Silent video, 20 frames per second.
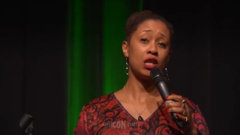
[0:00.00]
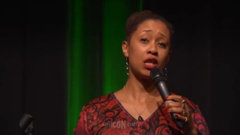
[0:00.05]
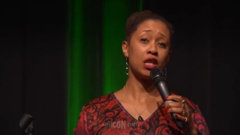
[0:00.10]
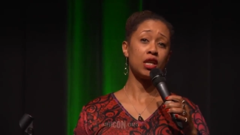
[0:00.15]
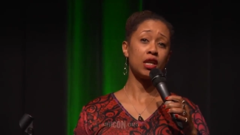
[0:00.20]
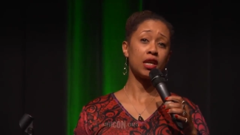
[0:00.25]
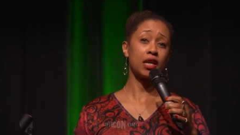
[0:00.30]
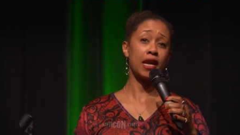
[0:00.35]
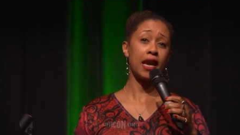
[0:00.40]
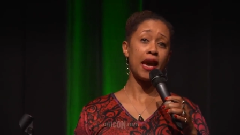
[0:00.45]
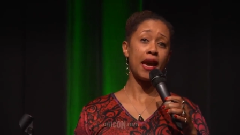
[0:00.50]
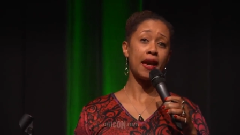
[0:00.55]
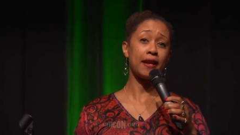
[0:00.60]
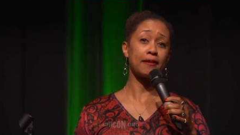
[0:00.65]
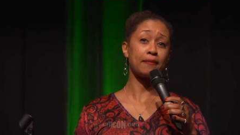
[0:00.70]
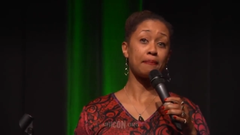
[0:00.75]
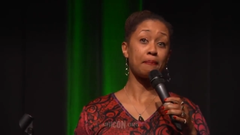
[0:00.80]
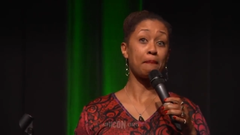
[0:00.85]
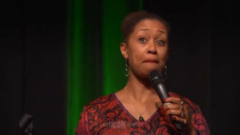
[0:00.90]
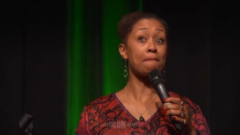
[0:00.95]
and get a cat.
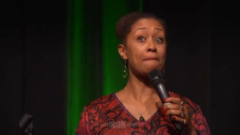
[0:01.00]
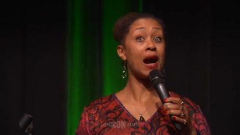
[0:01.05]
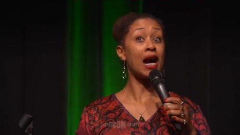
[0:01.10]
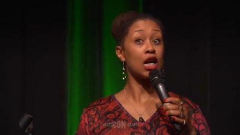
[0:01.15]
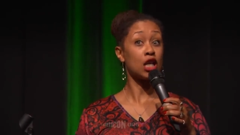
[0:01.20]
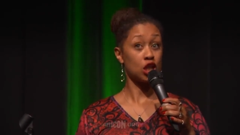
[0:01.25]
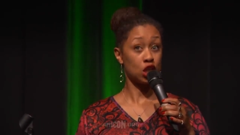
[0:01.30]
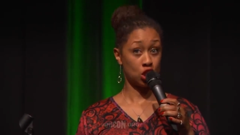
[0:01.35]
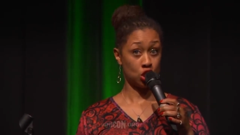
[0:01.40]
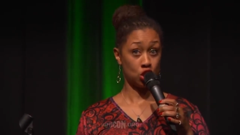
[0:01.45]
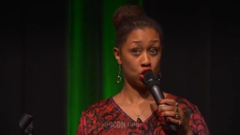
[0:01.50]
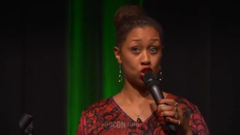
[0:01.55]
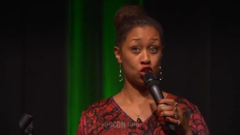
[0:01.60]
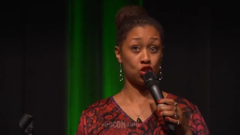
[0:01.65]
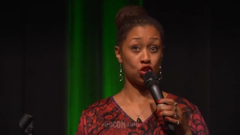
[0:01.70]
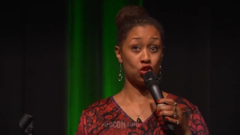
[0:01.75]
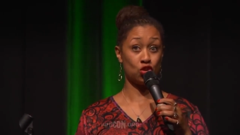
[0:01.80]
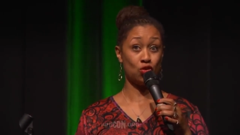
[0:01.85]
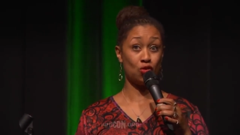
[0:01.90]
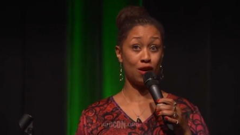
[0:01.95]

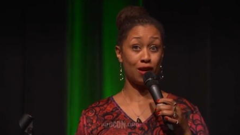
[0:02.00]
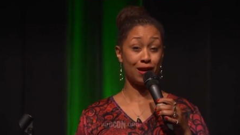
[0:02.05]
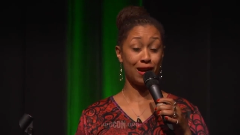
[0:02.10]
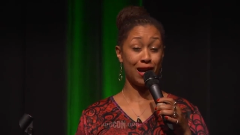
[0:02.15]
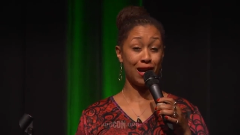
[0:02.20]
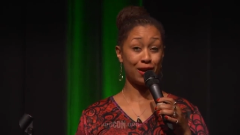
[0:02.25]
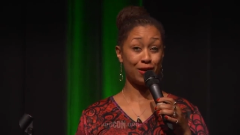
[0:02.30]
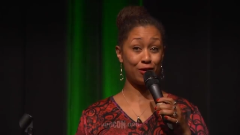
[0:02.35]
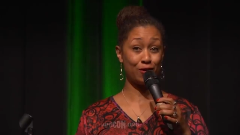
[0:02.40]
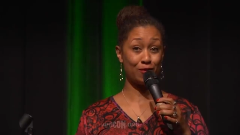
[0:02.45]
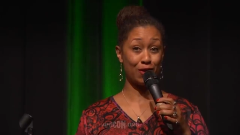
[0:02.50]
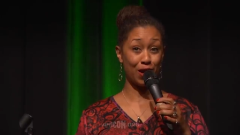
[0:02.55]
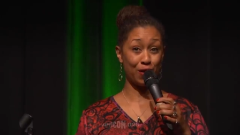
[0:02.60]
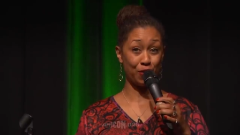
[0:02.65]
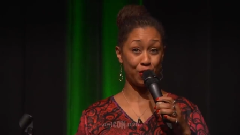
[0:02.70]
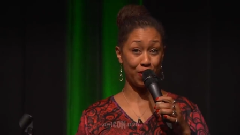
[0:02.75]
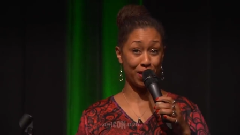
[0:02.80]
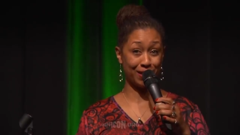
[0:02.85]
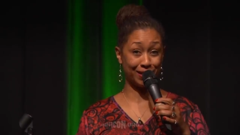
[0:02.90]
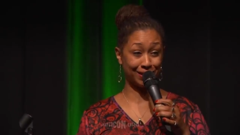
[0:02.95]
You are hired, my
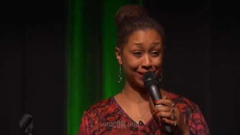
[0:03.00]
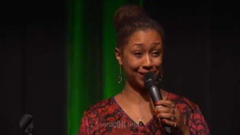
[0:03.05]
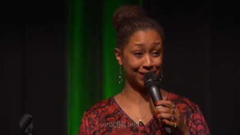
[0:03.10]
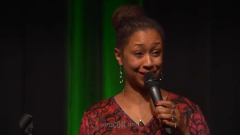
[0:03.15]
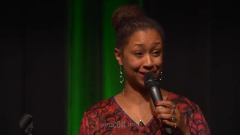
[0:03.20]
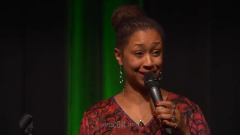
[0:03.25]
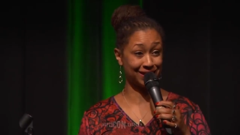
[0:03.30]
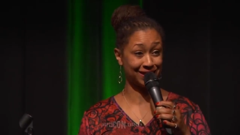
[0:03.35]
friend. I